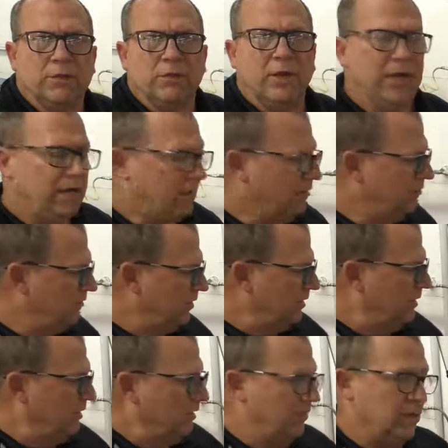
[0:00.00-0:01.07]
You have
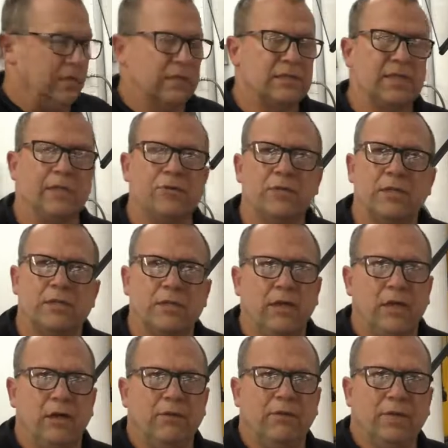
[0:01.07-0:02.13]
the eccentrics
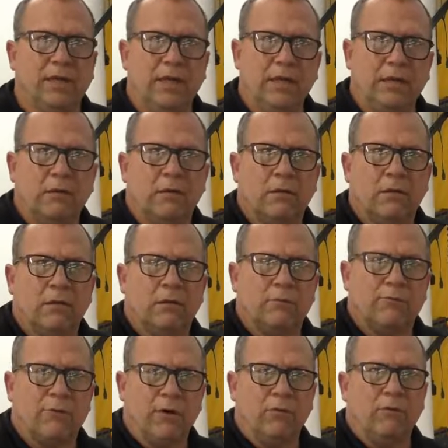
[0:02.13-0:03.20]
on the
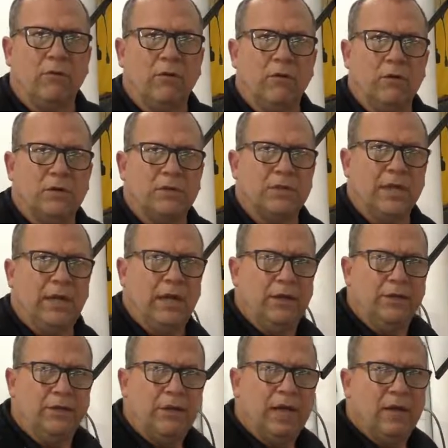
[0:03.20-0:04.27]
front rollers,
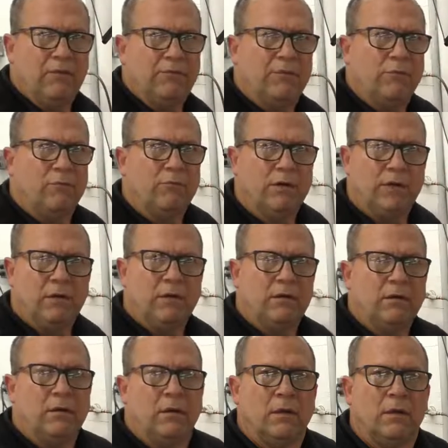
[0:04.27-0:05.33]
and you have the
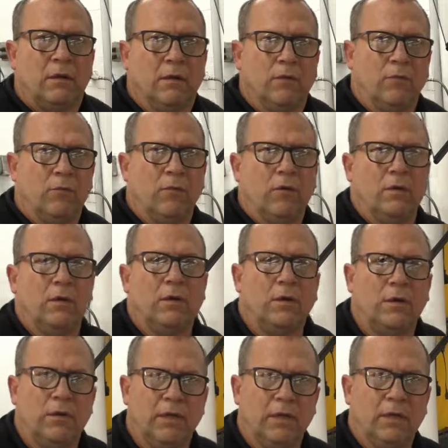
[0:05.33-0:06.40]
rear
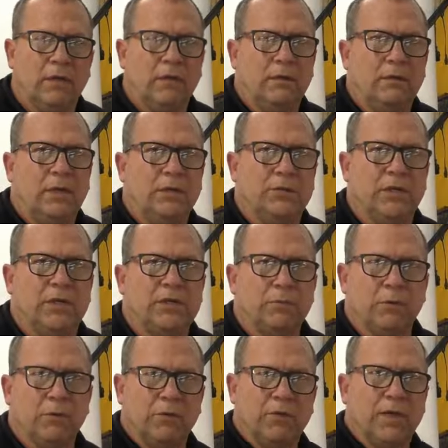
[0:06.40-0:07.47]
roller
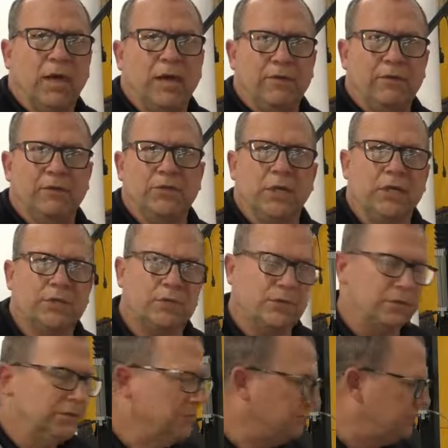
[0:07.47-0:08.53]
adjustable with the height
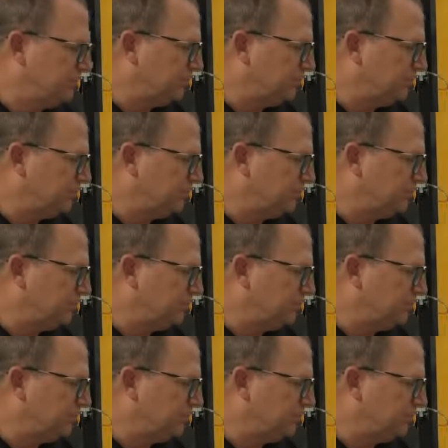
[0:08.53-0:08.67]
adjusters.